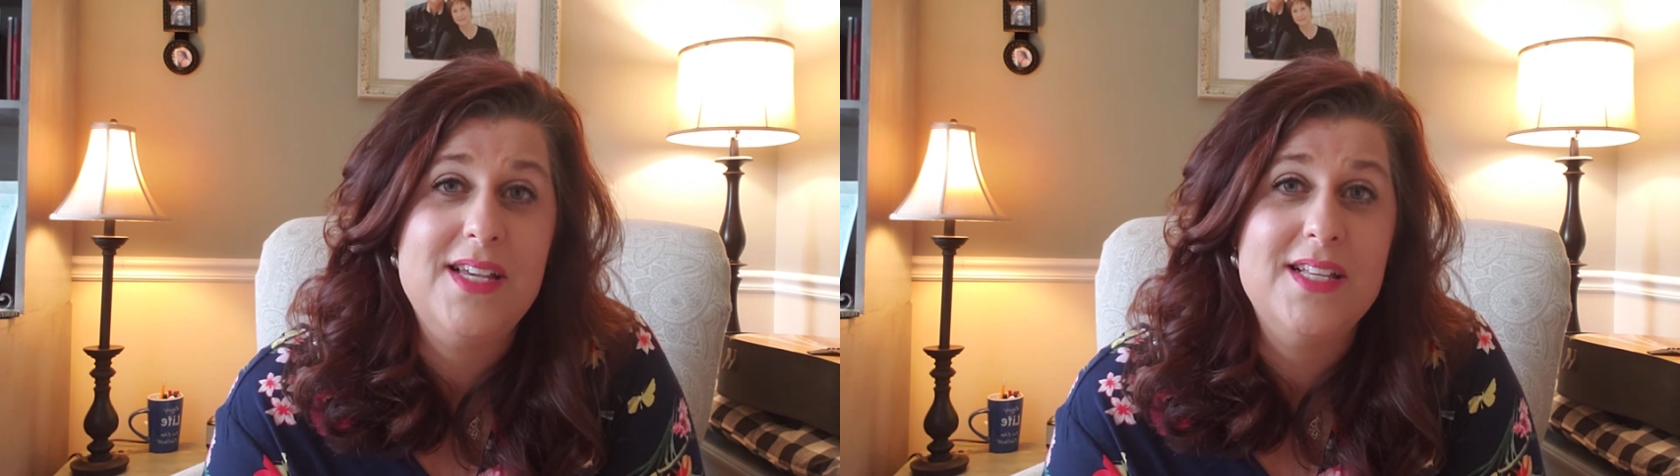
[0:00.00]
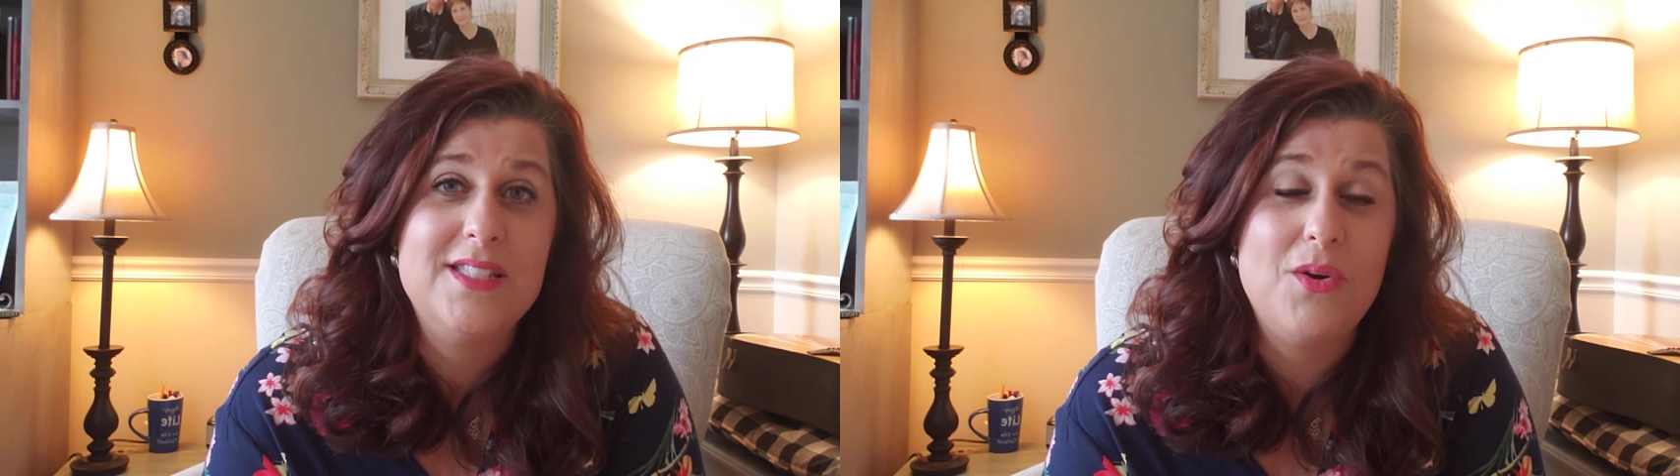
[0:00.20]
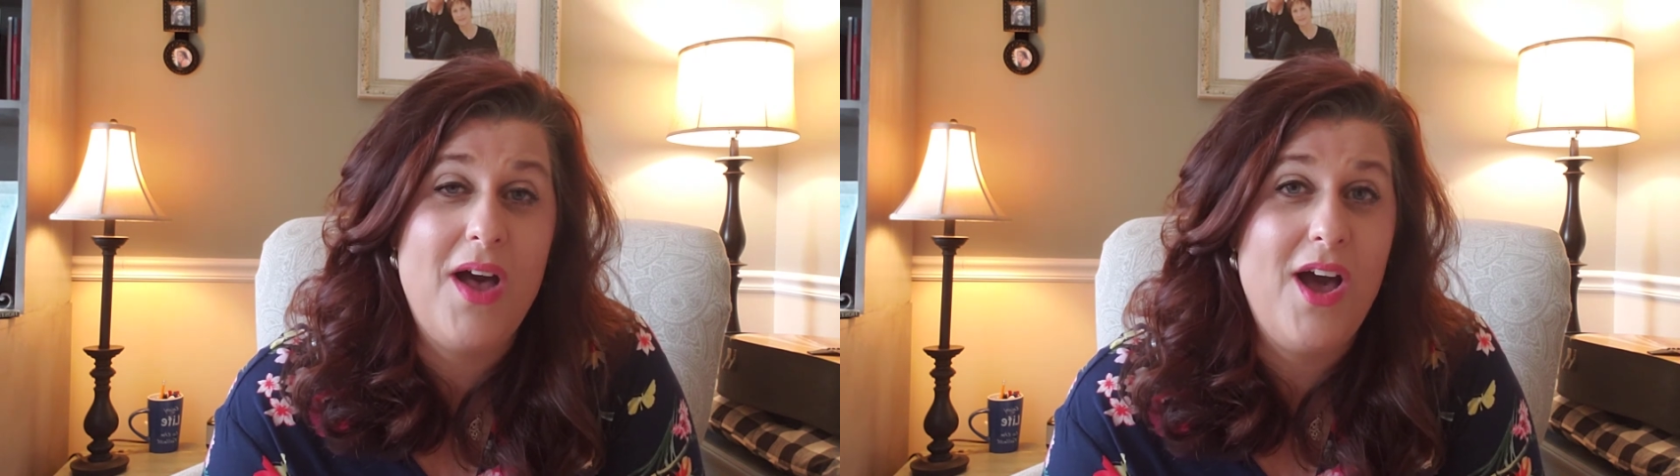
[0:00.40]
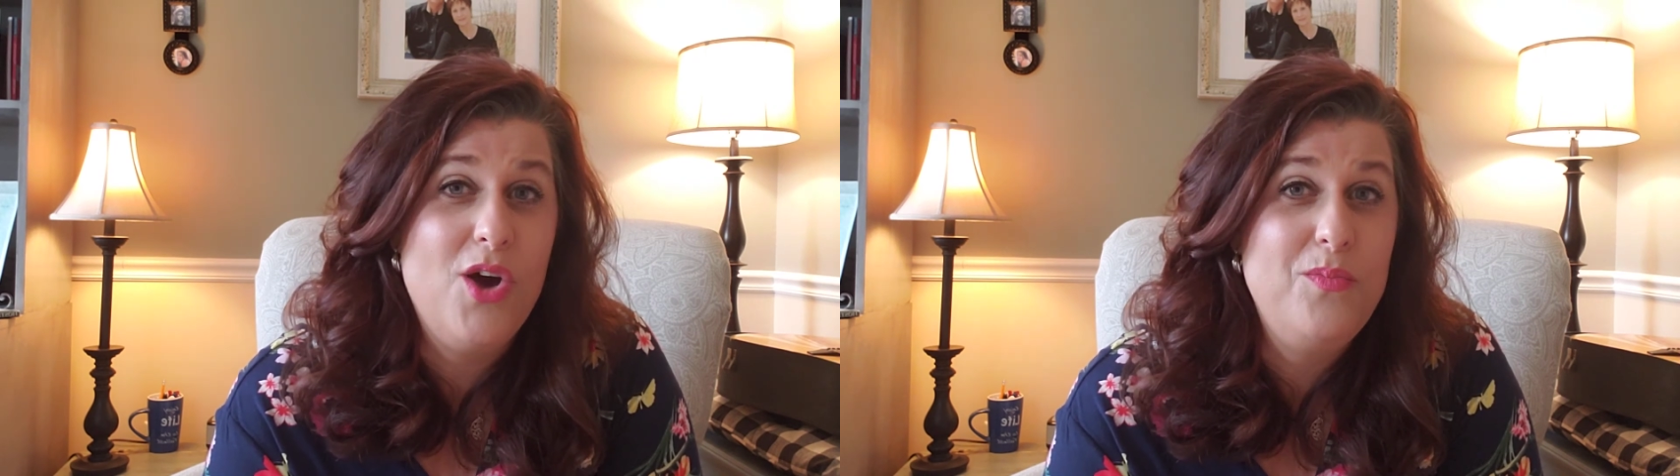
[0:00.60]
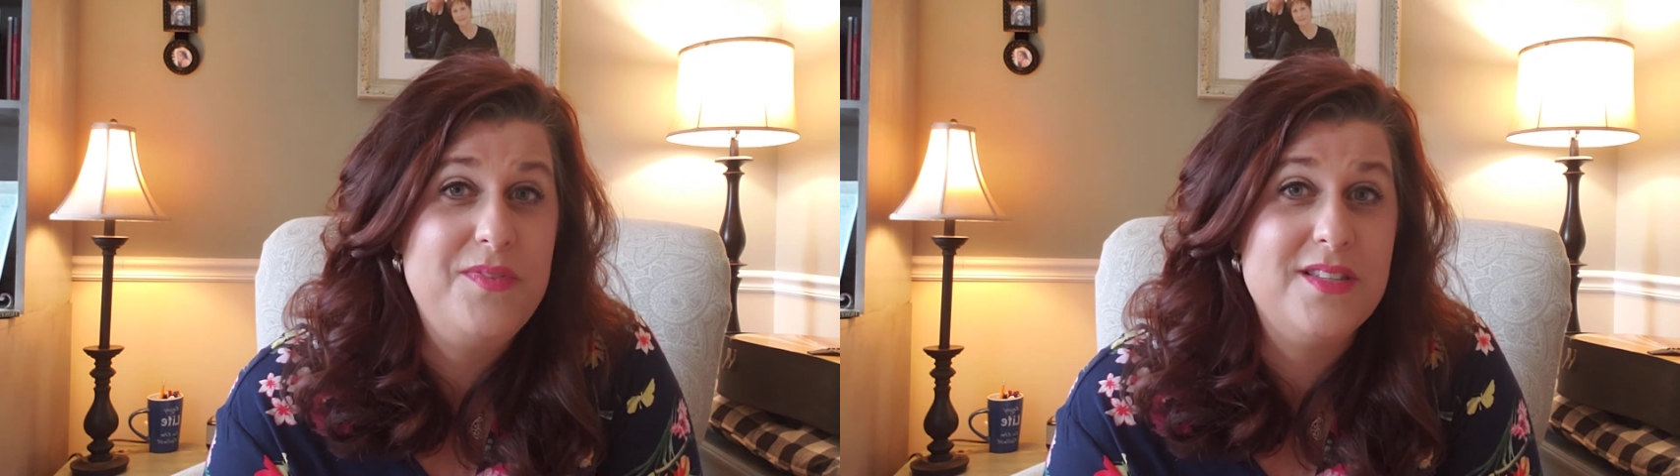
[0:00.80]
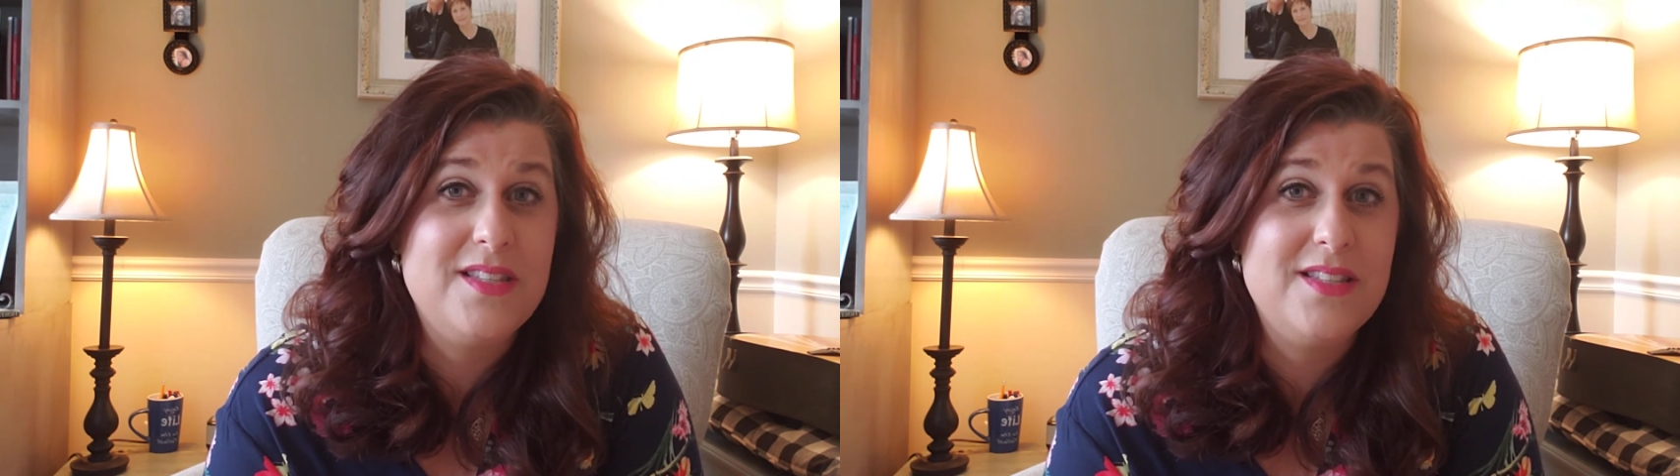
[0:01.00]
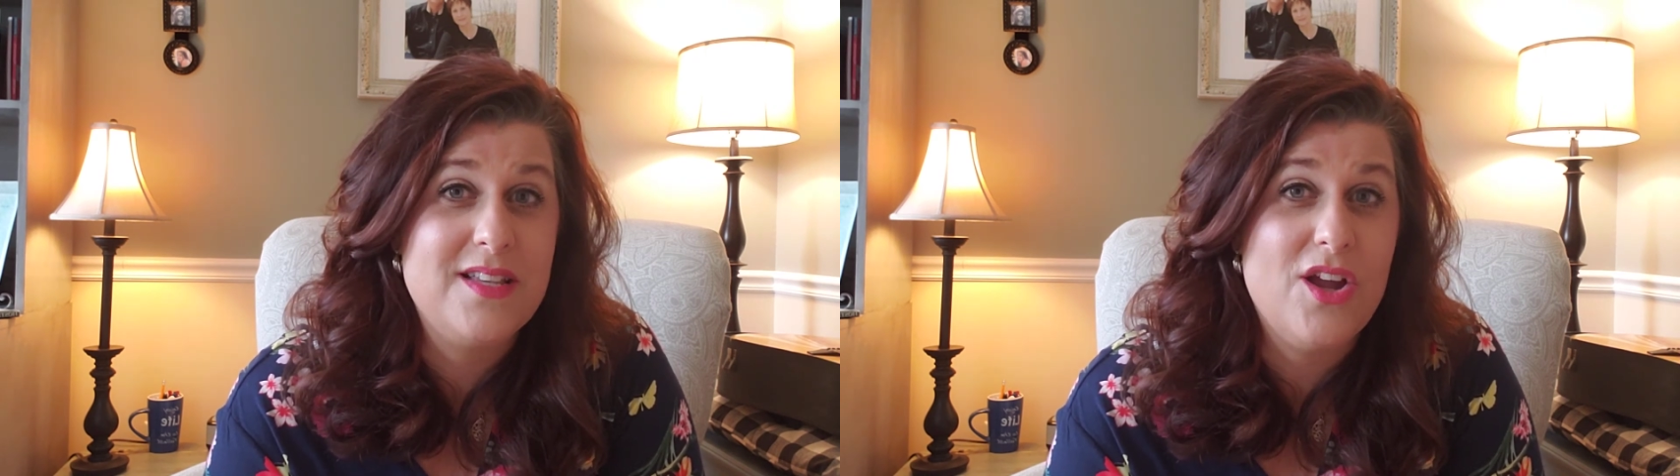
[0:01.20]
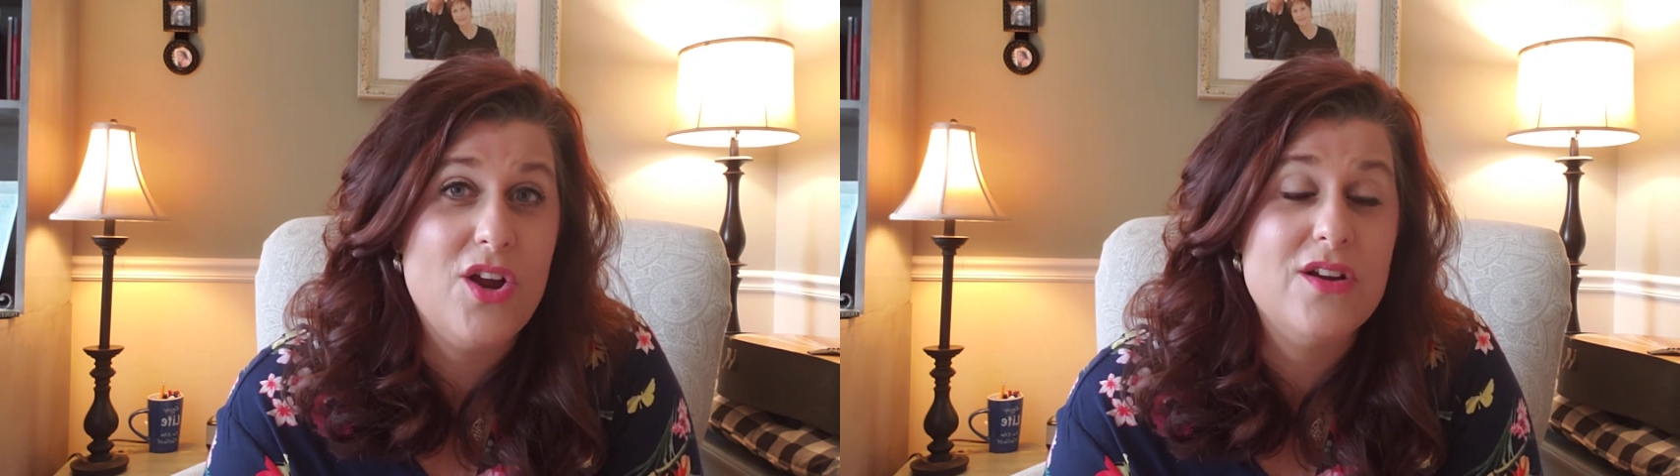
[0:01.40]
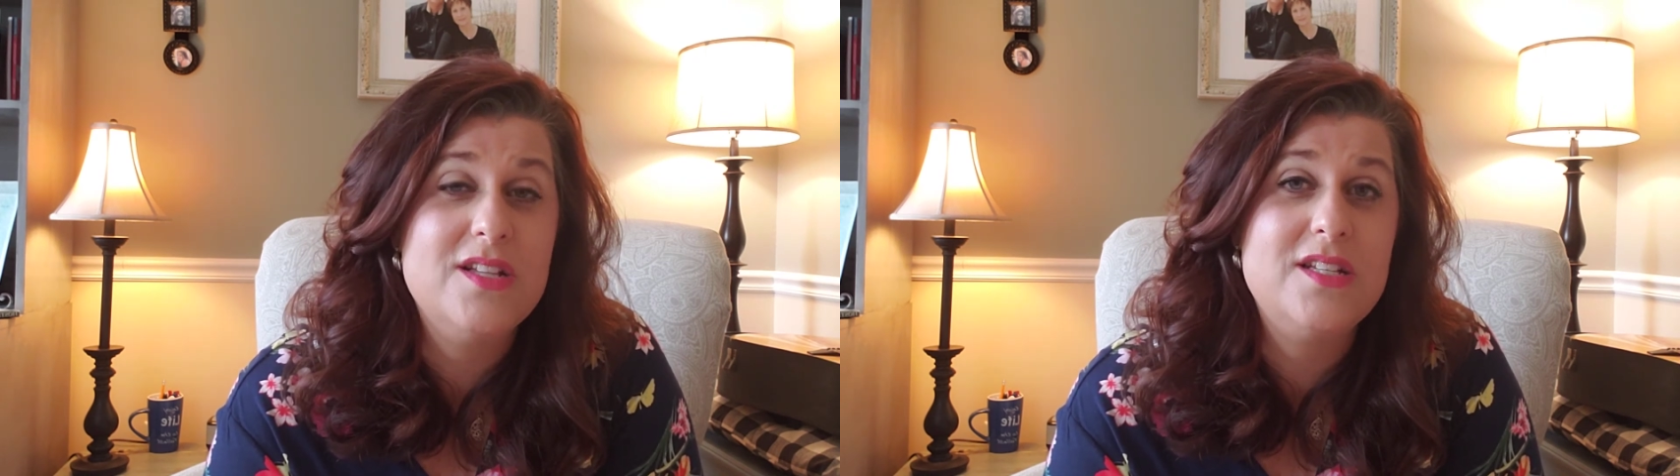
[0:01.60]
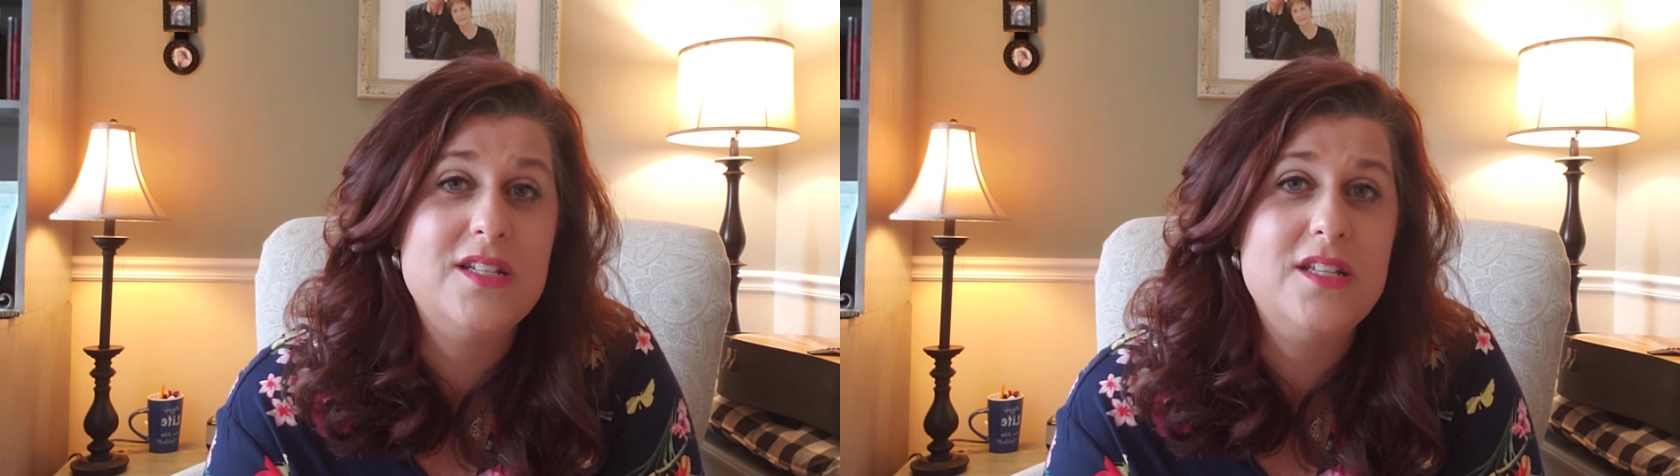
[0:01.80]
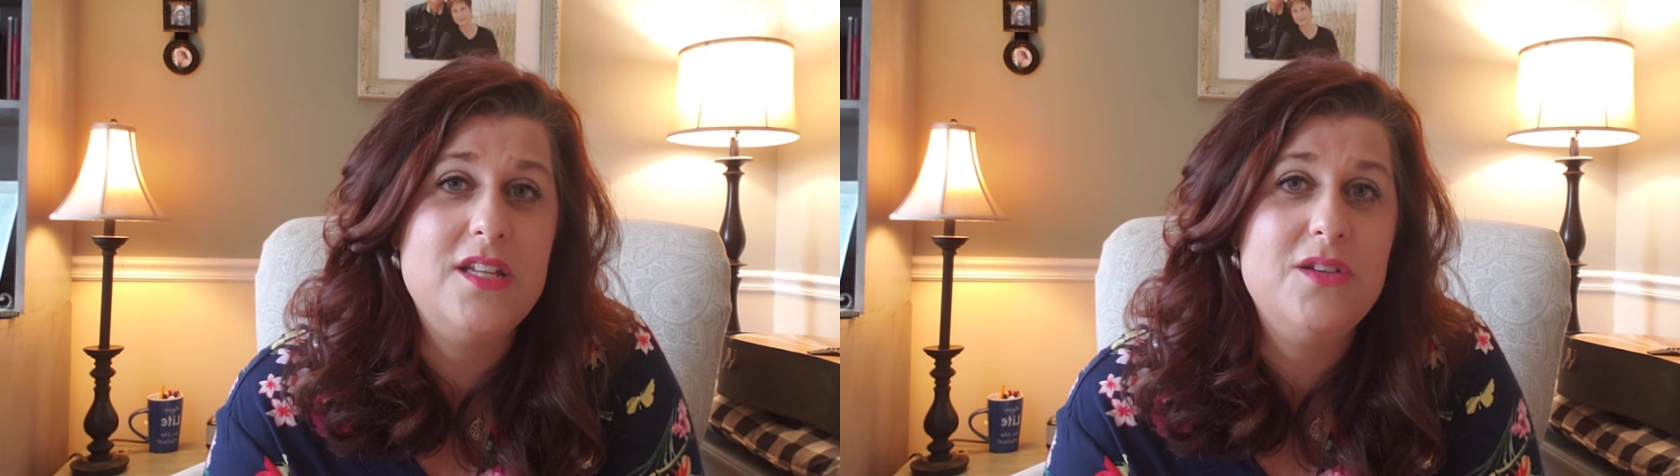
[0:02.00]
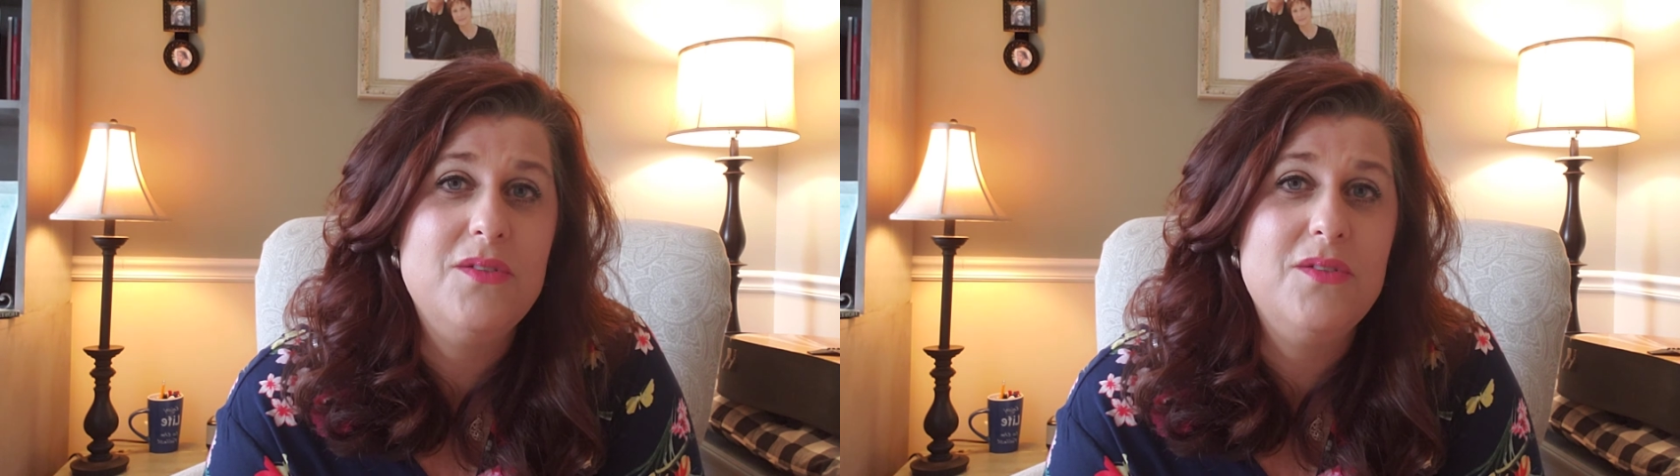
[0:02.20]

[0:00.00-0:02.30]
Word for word: So I hope this is encouraging to you,